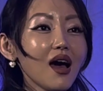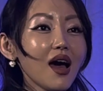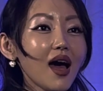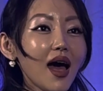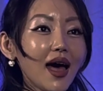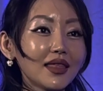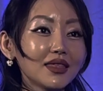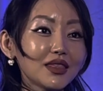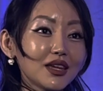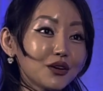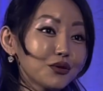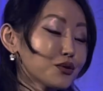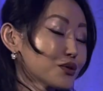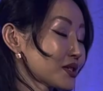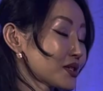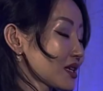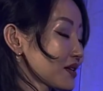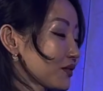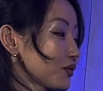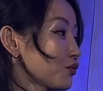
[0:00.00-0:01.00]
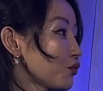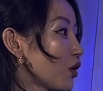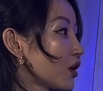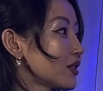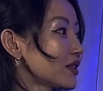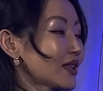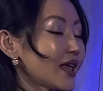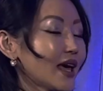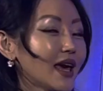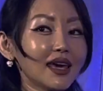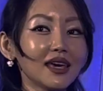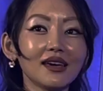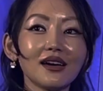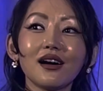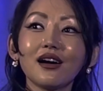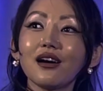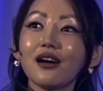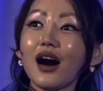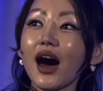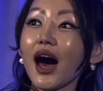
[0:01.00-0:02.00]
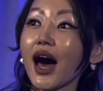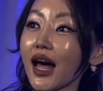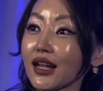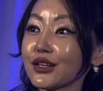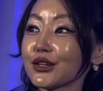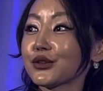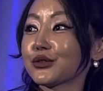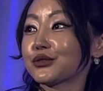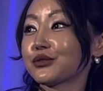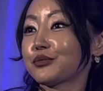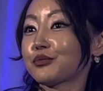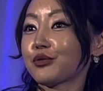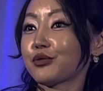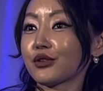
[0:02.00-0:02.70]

and there was even one day a Hollywood